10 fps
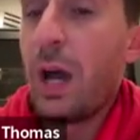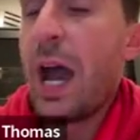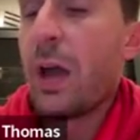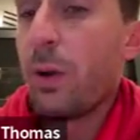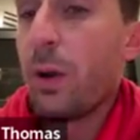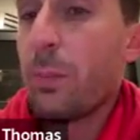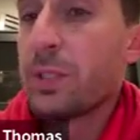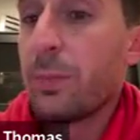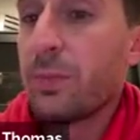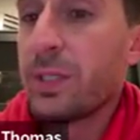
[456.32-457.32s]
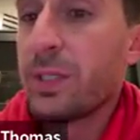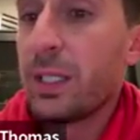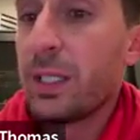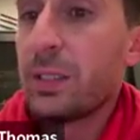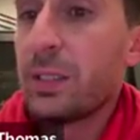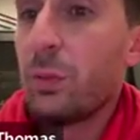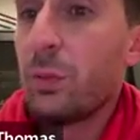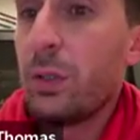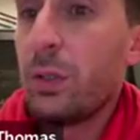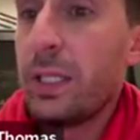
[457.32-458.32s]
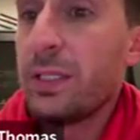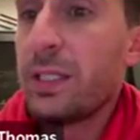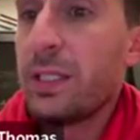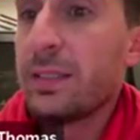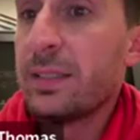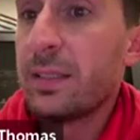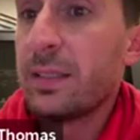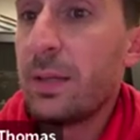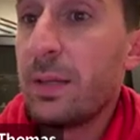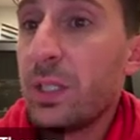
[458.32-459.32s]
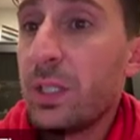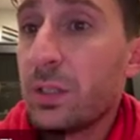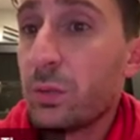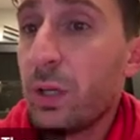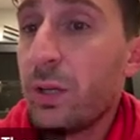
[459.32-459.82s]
How do I represent him standing still? Well, he stays at the same distance, right?